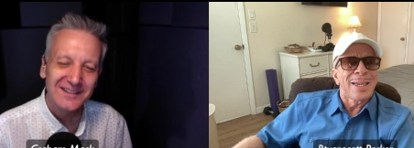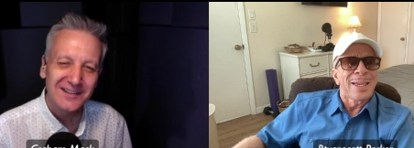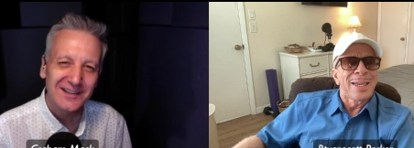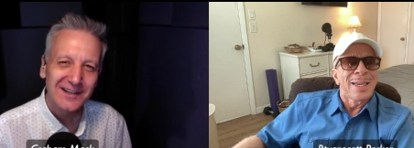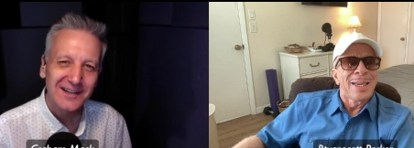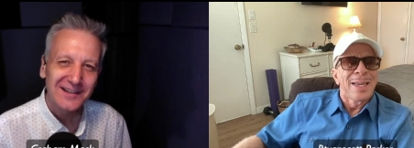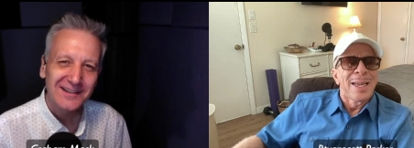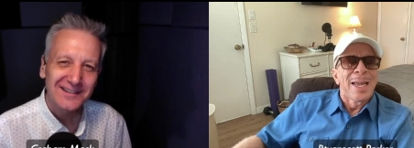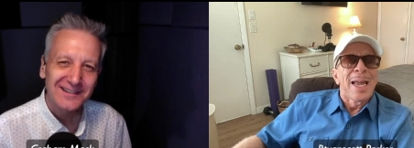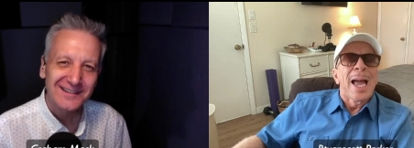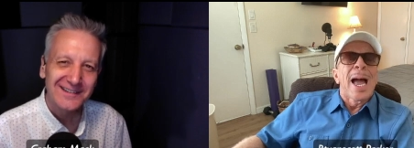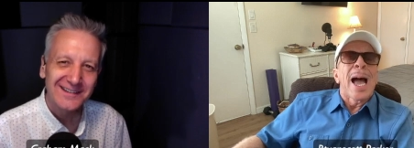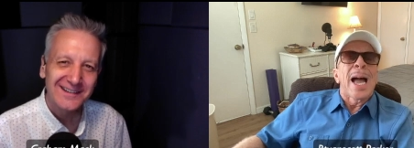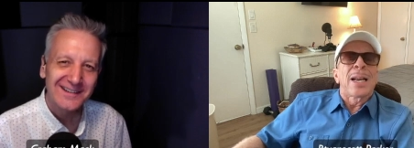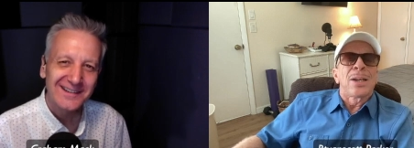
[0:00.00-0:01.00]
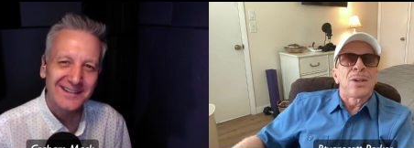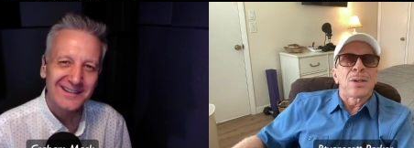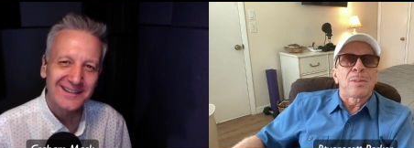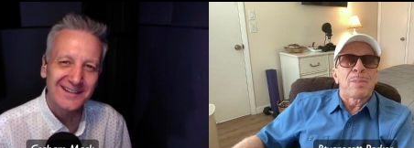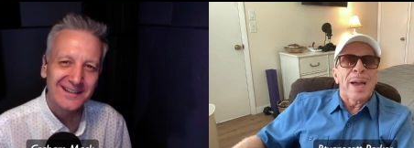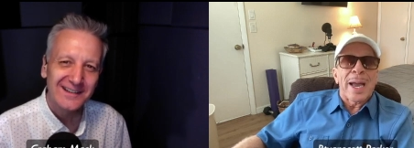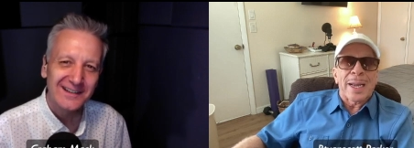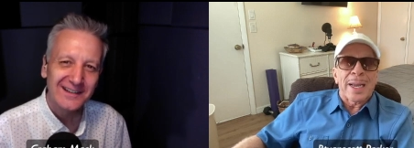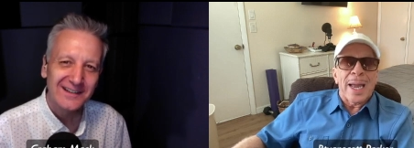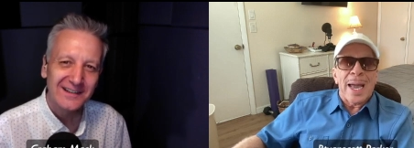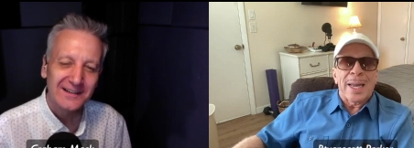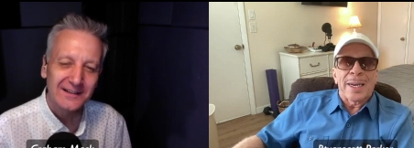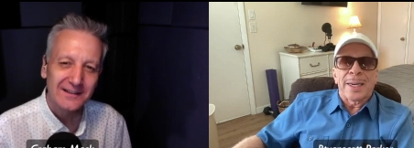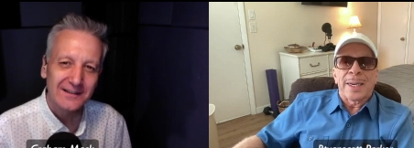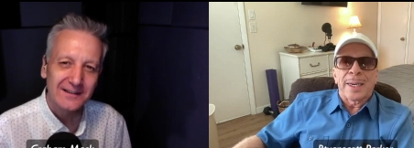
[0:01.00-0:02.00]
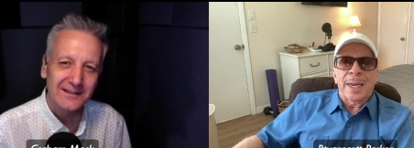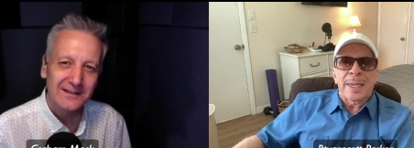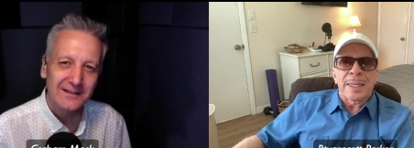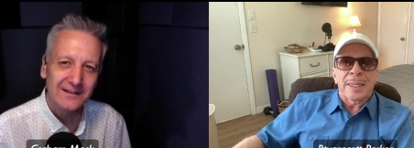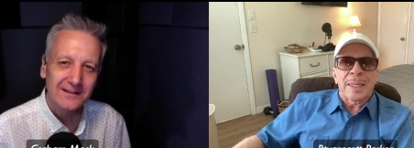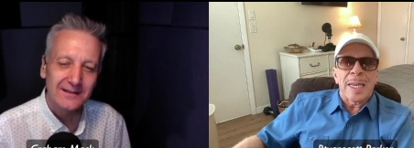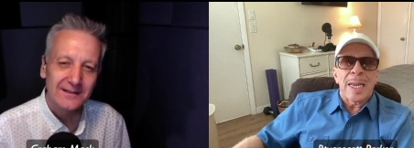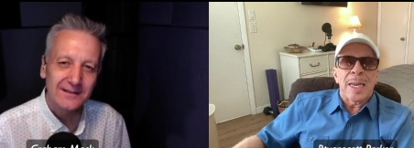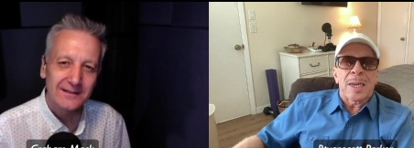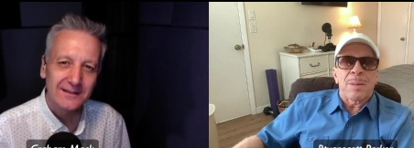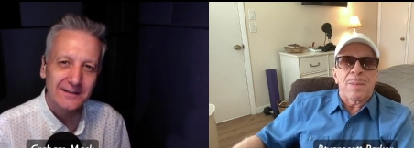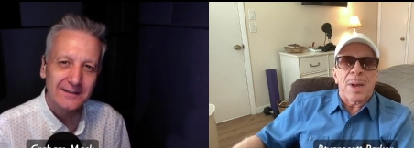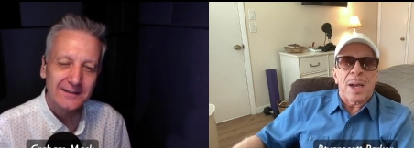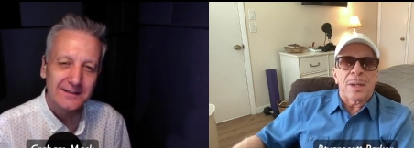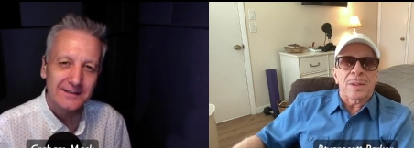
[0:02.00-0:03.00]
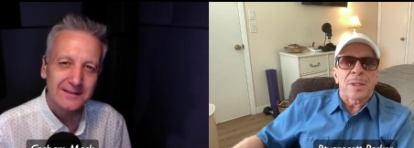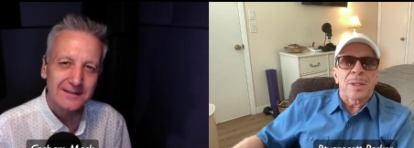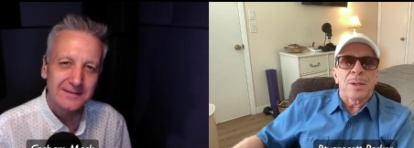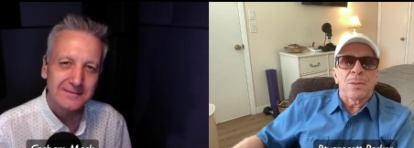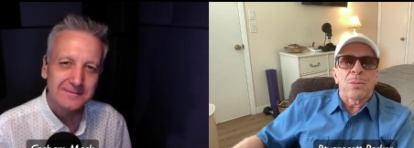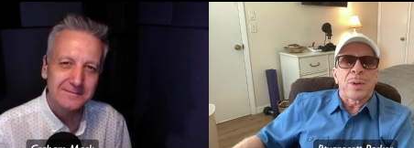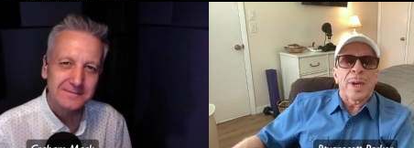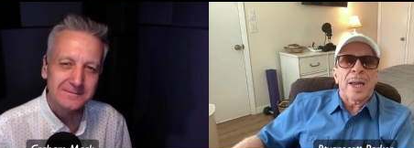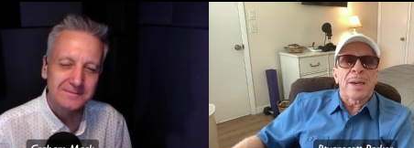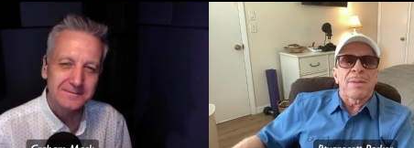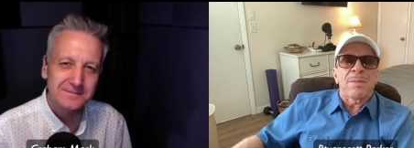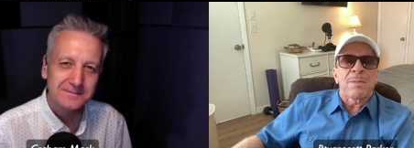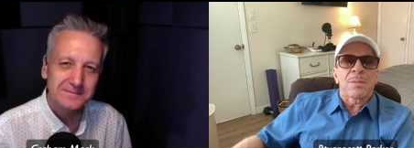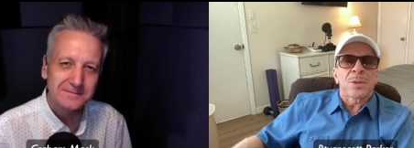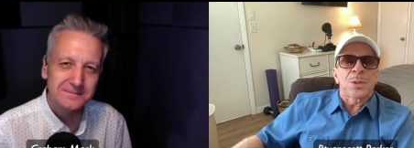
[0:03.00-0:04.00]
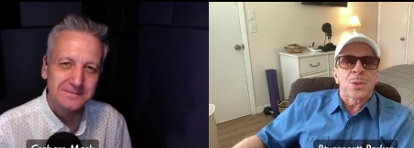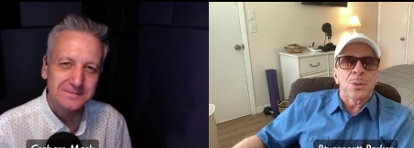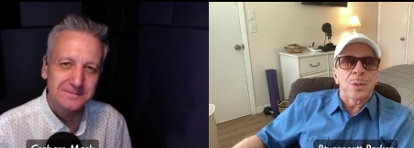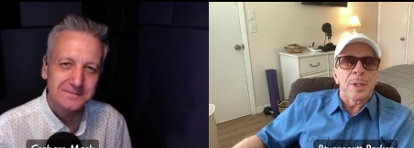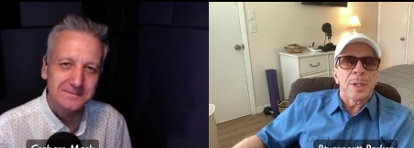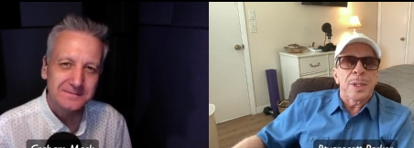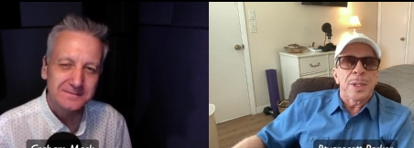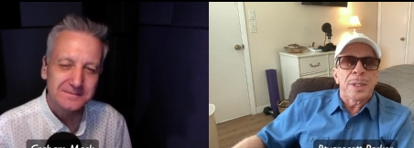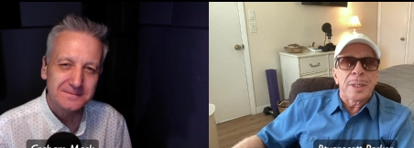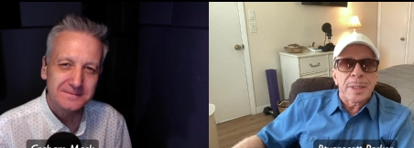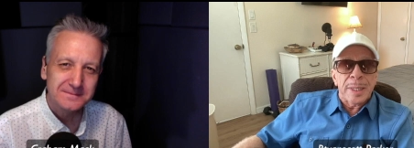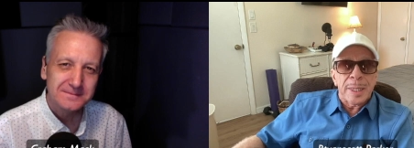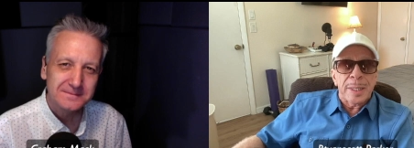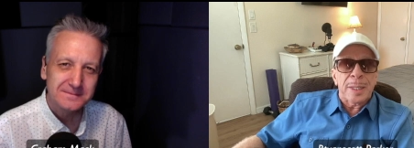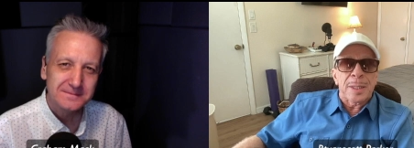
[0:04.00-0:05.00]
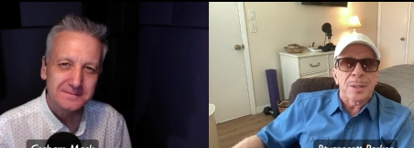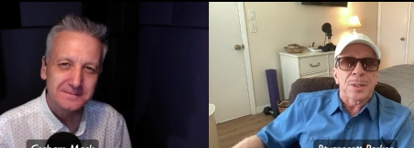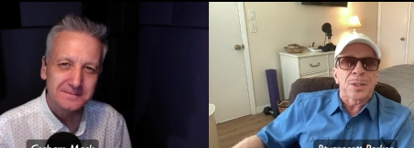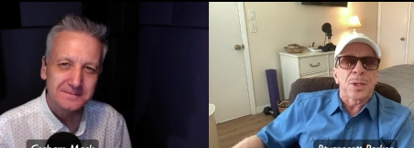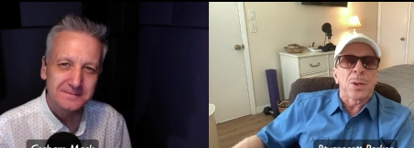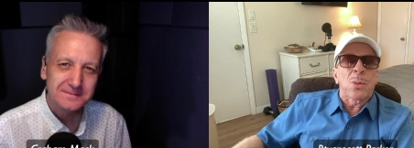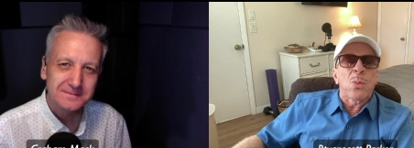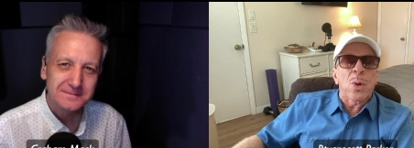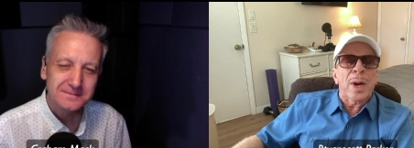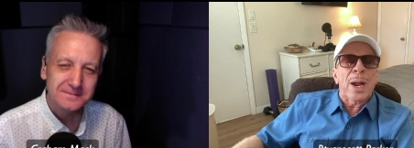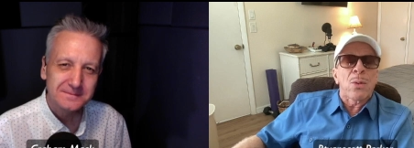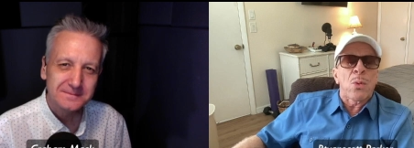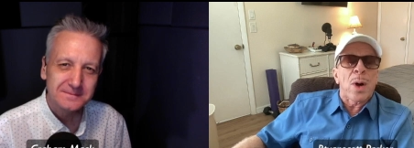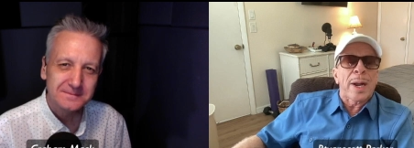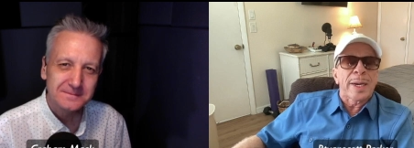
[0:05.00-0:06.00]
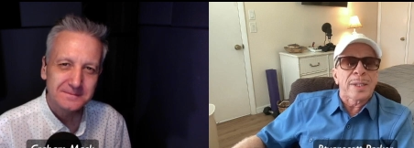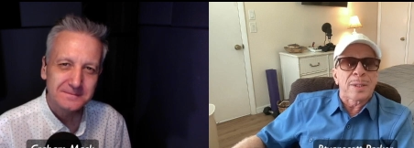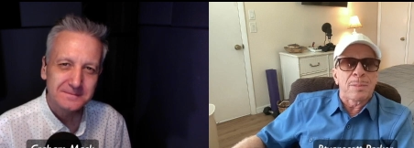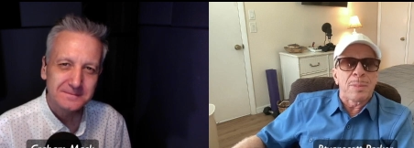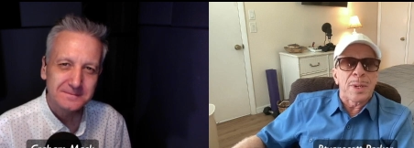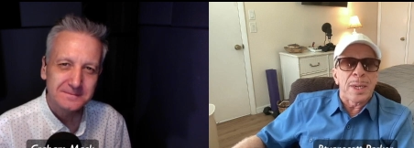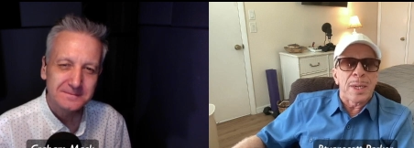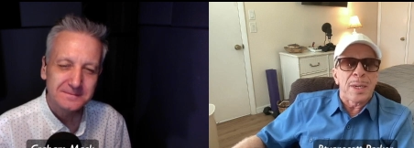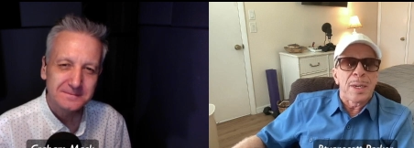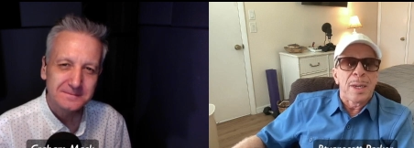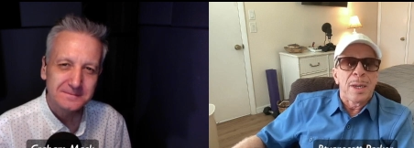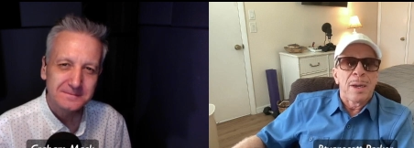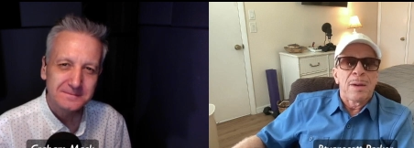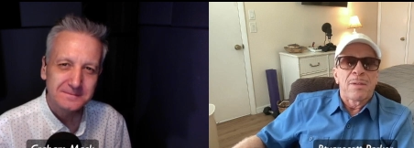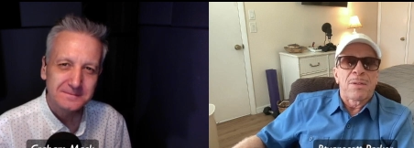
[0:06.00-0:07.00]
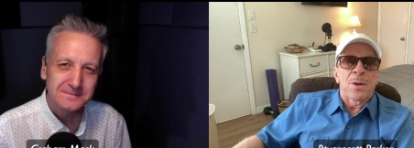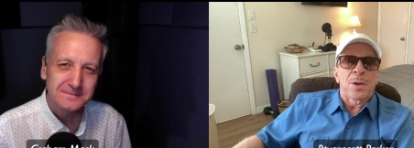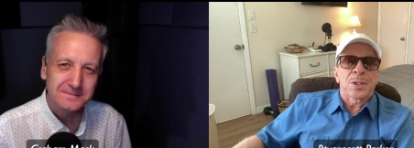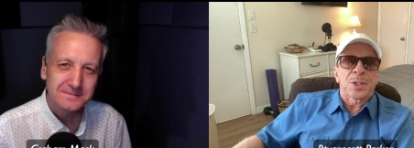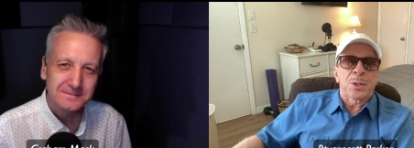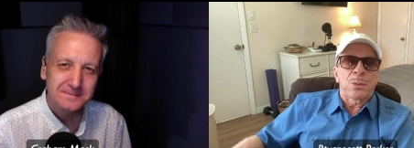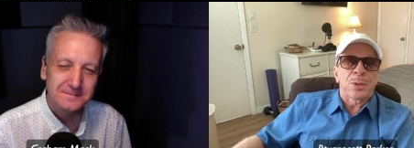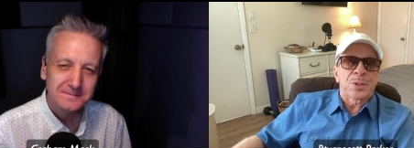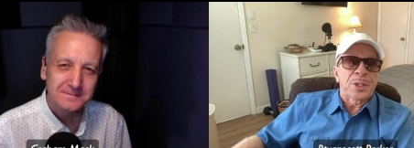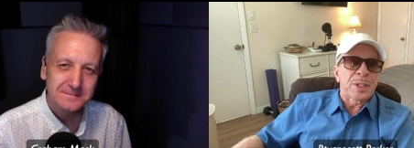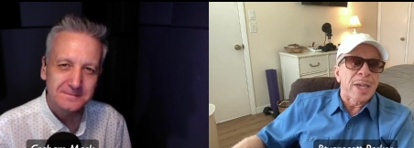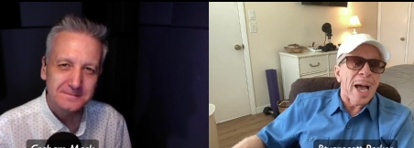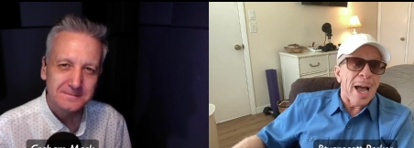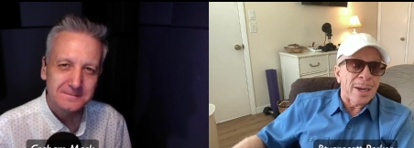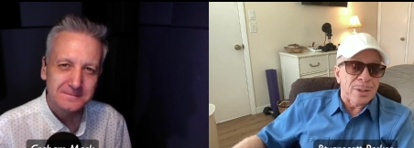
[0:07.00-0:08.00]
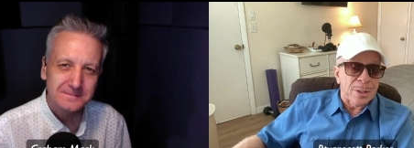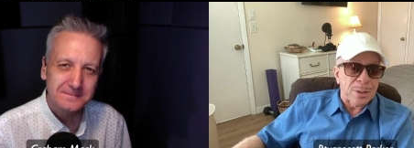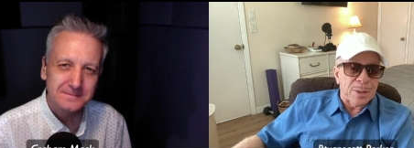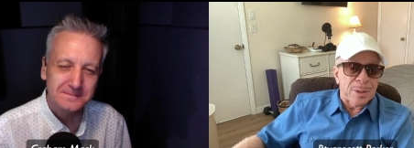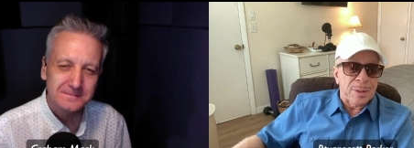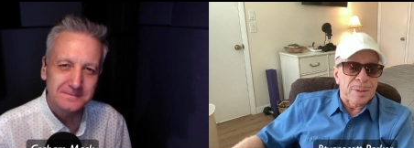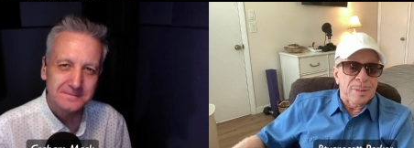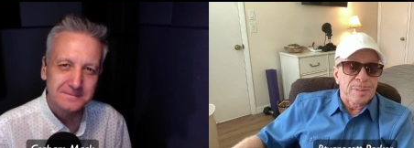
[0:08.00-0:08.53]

Speaker 1: Yeah. I look back at it and I think about when I truly did consider what I wanted to be. First, it was a doctor.